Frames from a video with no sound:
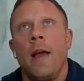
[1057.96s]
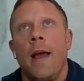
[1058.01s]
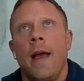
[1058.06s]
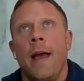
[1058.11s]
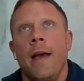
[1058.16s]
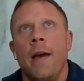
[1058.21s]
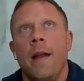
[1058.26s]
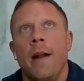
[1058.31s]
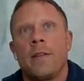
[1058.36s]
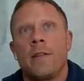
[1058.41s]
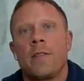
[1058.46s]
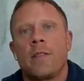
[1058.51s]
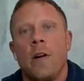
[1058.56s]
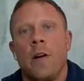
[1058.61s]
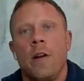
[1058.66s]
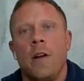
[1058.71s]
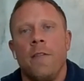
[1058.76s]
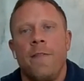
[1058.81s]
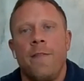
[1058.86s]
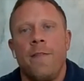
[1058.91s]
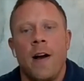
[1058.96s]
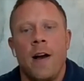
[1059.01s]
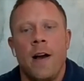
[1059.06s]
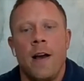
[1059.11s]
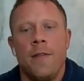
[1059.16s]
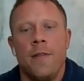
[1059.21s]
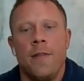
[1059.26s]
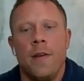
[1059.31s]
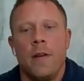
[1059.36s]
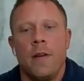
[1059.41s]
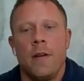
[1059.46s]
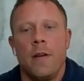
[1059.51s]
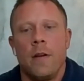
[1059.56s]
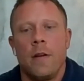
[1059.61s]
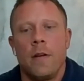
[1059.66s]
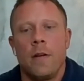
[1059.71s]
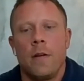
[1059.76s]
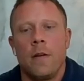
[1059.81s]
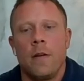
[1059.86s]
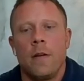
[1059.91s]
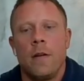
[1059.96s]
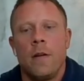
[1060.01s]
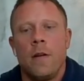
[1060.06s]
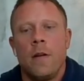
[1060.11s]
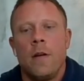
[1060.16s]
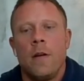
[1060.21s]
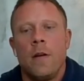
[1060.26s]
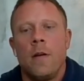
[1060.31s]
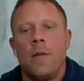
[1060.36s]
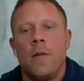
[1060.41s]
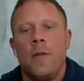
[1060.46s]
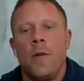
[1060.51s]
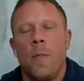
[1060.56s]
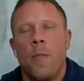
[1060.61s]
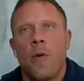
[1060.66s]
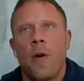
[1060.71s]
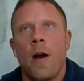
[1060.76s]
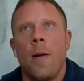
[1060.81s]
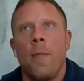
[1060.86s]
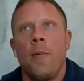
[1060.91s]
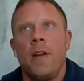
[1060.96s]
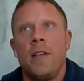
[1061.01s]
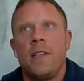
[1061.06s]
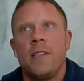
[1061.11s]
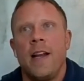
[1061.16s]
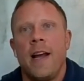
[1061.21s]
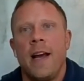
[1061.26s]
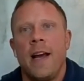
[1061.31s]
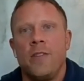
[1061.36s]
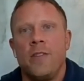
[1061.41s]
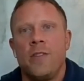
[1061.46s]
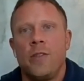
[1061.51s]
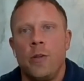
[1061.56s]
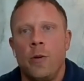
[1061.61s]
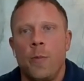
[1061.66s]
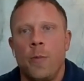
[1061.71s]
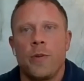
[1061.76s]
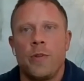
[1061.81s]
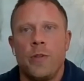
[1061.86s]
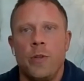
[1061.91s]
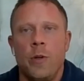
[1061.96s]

And I started to find that the properties that had super